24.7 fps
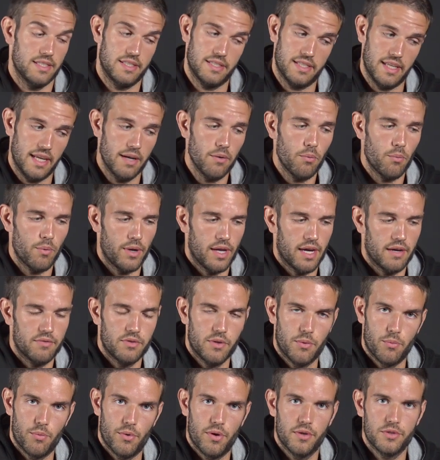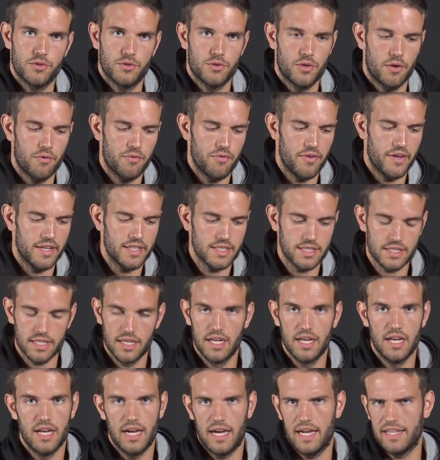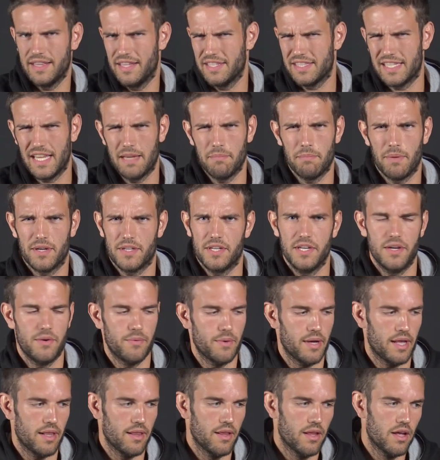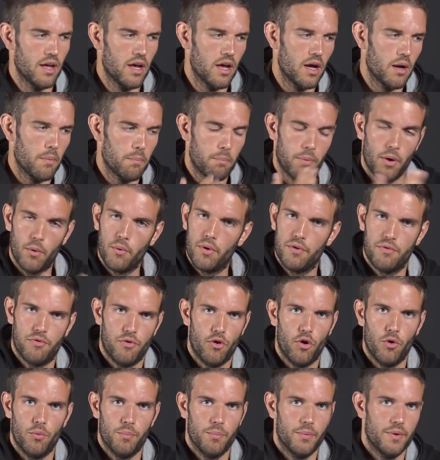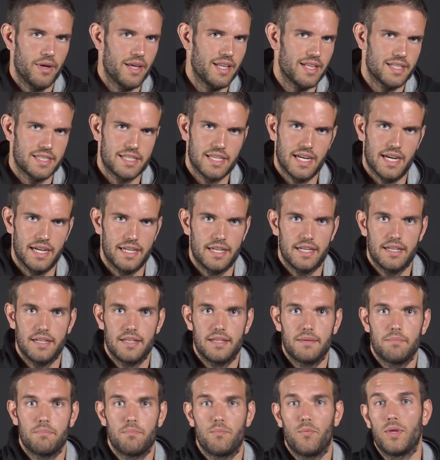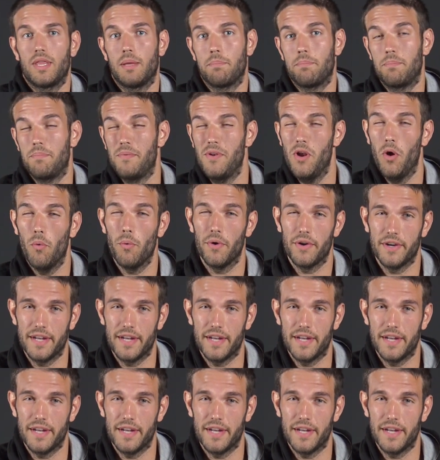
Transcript: Still, we have the raw surface and the same material, power foam inside, with a lower